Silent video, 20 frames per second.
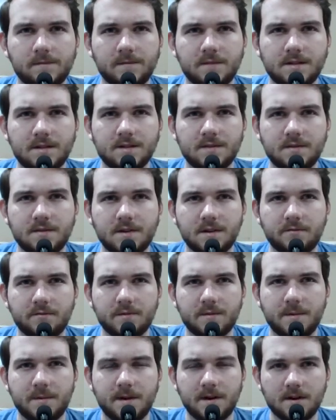This one
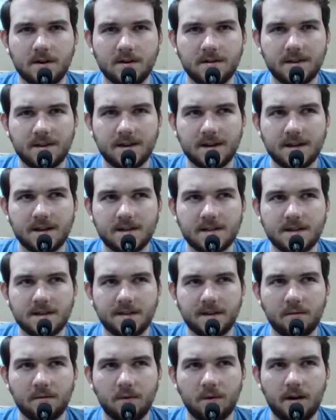would be Earth, I guess, and
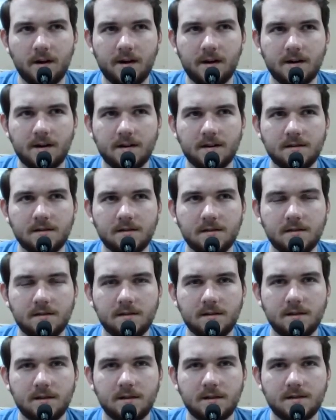then Water.
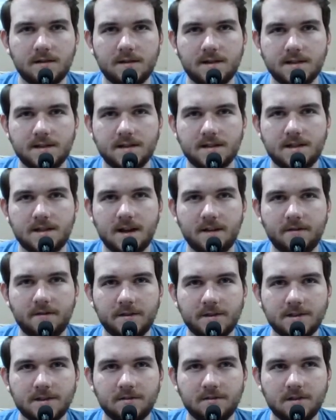These
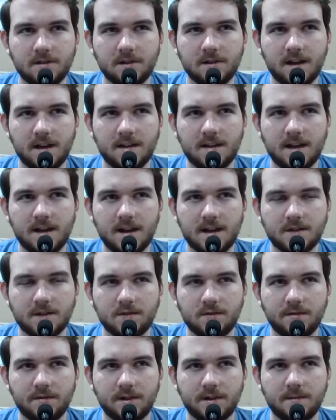definitely don't look like the
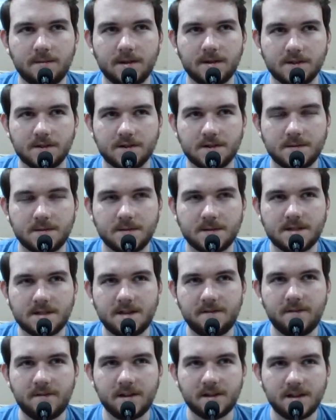actual Vellumentals.
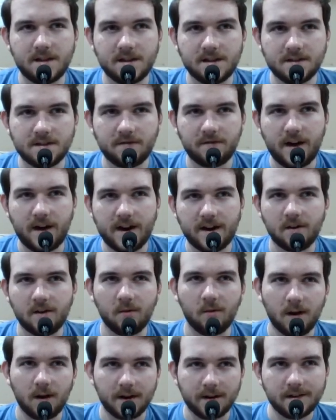Specifically, this Fire
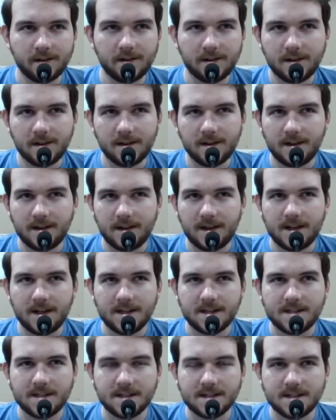one
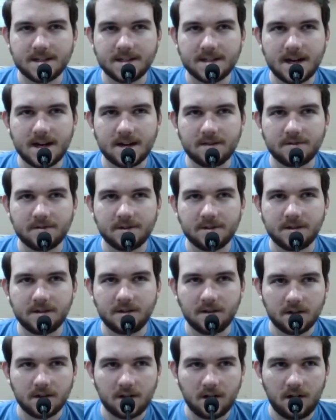does not really
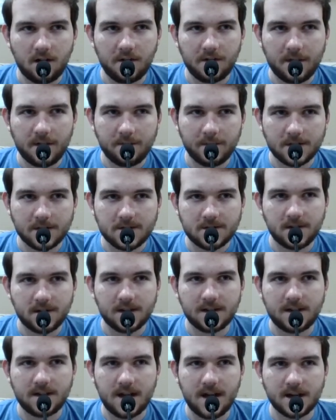look all that much
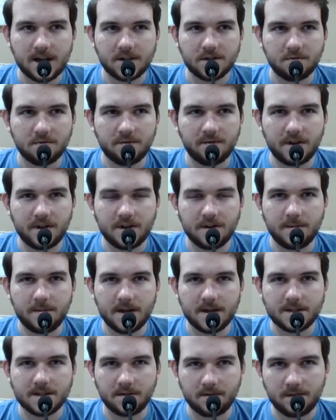like the actual
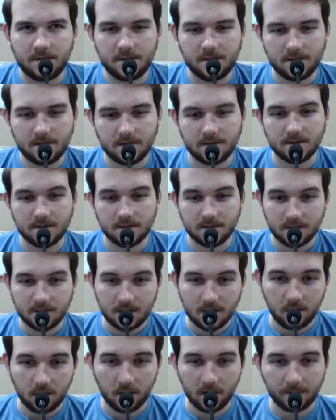Vellumental.
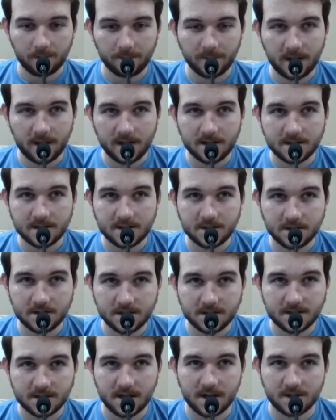Oh well, I guess it's just
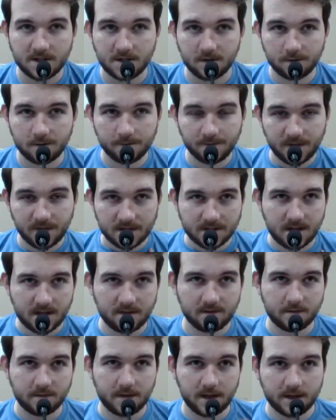a statue. It doesn't
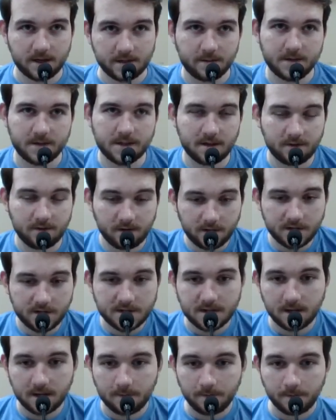have to be 100%
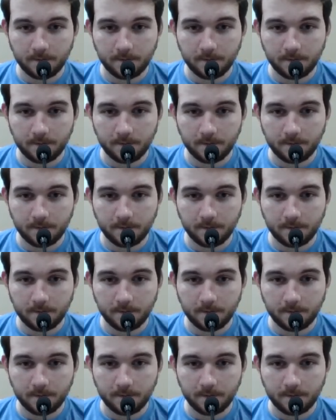realistic.